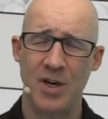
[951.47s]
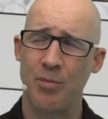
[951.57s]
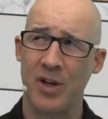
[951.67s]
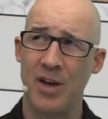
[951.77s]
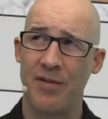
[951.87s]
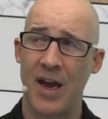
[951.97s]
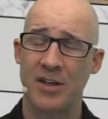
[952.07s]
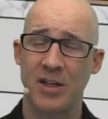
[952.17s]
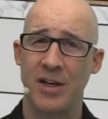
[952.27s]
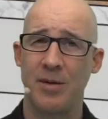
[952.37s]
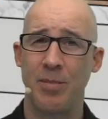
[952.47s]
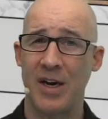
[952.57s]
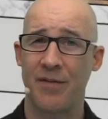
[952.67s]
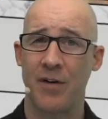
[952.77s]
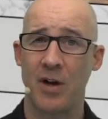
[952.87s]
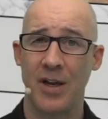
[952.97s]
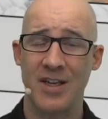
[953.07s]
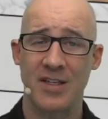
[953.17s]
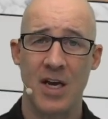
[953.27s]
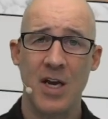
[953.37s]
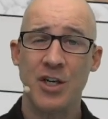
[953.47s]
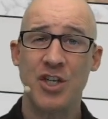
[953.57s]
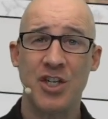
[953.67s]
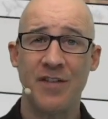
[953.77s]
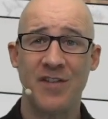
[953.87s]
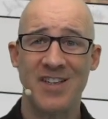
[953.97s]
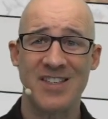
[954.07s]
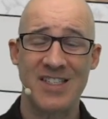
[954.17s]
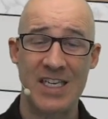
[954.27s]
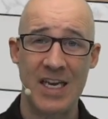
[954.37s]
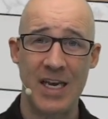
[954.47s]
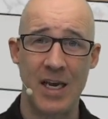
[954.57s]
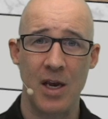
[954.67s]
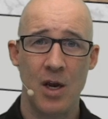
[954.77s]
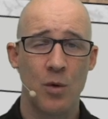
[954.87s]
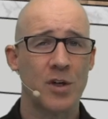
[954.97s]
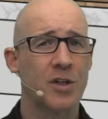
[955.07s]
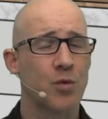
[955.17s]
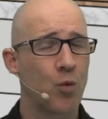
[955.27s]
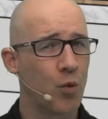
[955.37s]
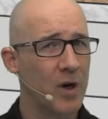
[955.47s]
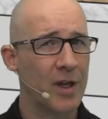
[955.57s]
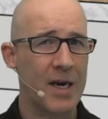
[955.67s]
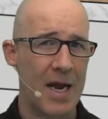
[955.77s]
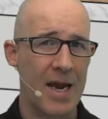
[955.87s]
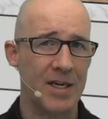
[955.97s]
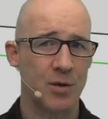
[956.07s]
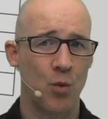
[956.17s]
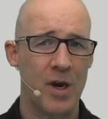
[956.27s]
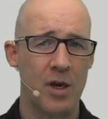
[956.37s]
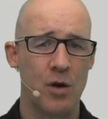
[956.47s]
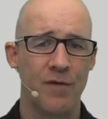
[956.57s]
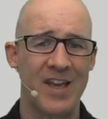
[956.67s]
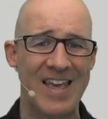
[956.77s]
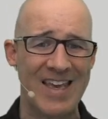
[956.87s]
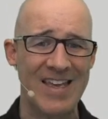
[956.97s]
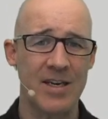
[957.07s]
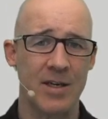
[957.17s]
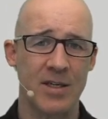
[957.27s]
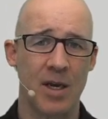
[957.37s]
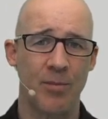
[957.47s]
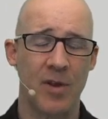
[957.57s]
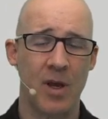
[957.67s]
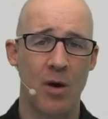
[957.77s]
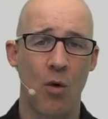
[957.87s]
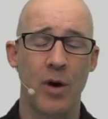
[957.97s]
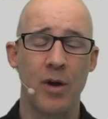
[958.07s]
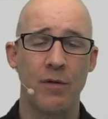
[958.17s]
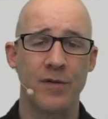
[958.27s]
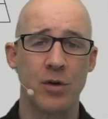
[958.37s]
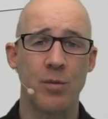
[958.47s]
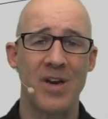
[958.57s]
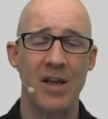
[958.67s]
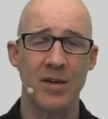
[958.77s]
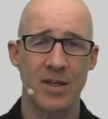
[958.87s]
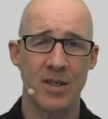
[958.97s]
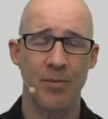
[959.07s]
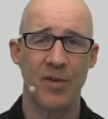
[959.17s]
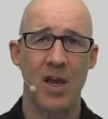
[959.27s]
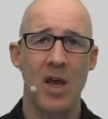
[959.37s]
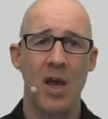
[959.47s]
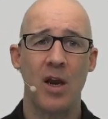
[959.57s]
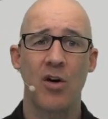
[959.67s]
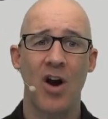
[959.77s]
I believe actually by default is Shift Z, which is really nice when you've hidden something or you've zoomed into something and you're